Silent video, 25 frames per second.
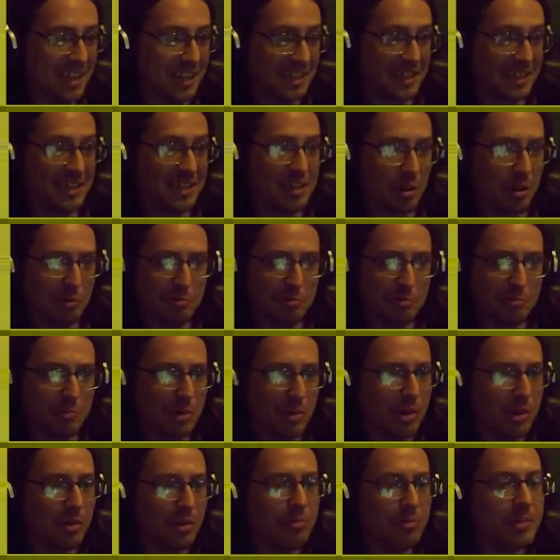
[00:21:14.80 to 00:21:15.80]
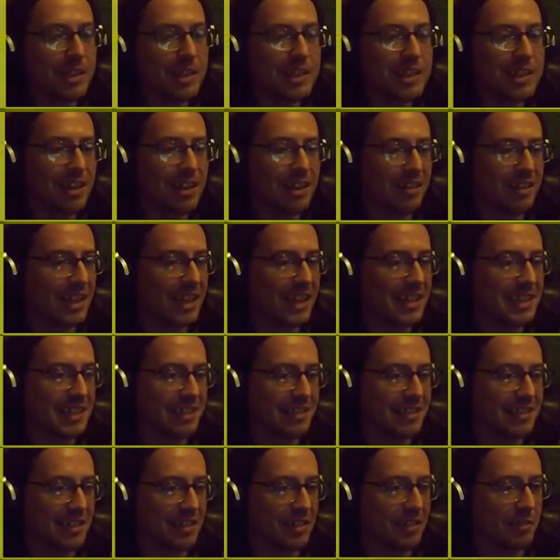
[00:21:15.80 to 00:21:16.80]
a Golden Whirlwind shower. That
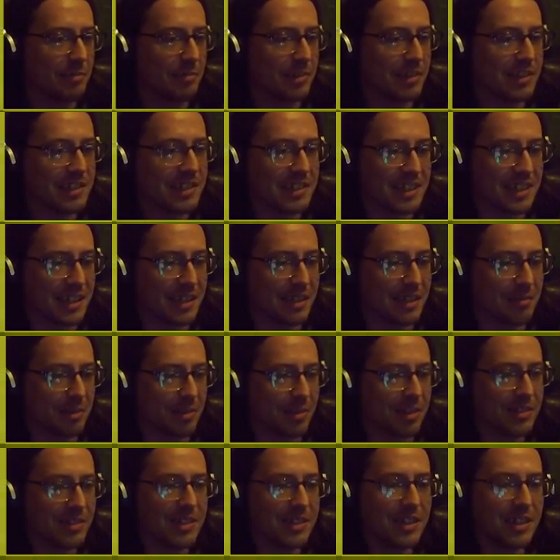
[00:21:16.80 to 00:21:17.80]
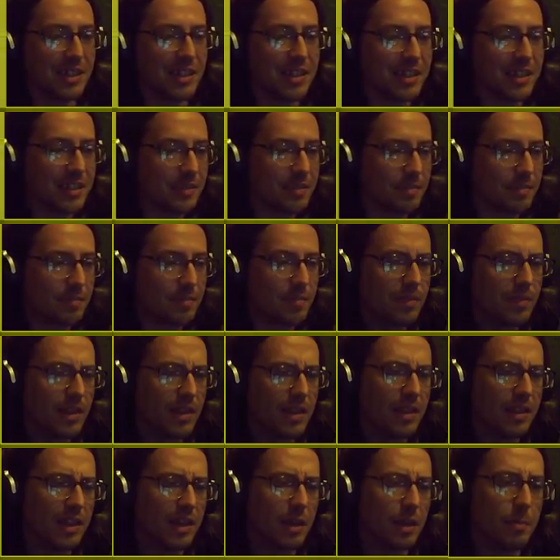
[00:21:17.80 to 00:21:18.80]
sounds like the worst thing.
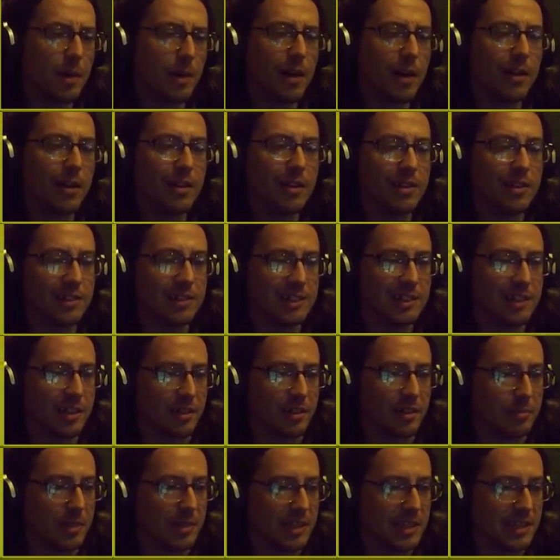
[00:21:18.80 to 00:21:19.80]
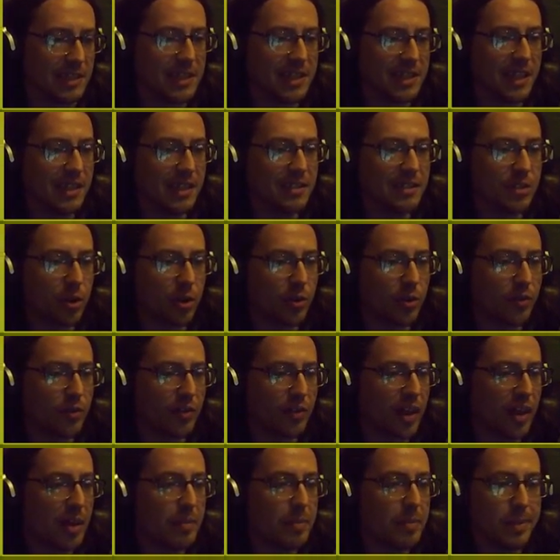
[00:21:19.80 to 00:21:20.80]
Cabal Shadow Beast. Take control of
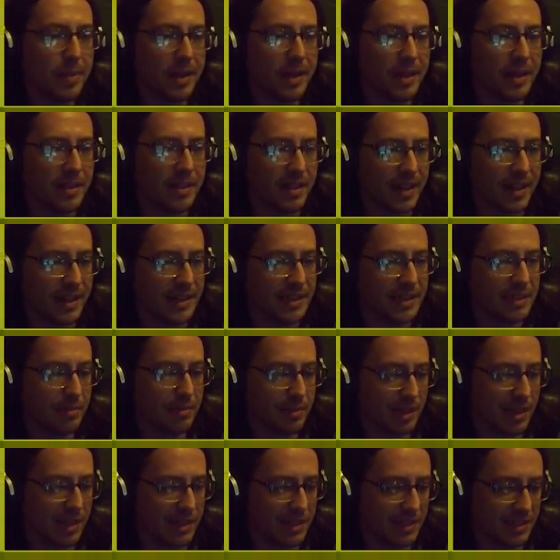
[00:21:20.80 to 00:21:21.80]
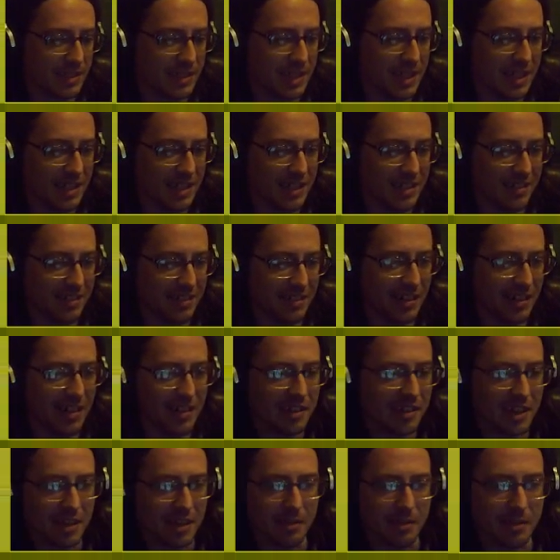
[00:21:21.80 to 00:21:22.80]
an enemy minion that has two or less attack and
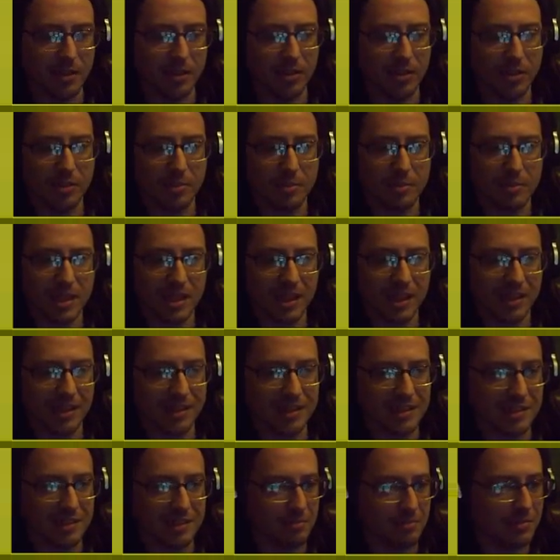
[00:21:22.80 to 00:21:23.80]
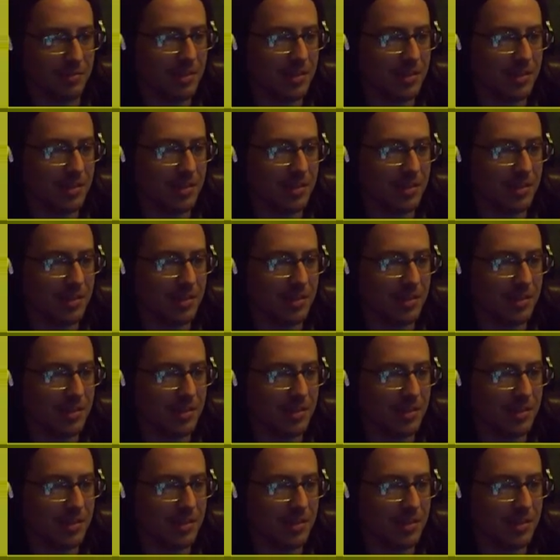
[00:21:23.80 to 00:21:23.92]
Arcane Golem, and then some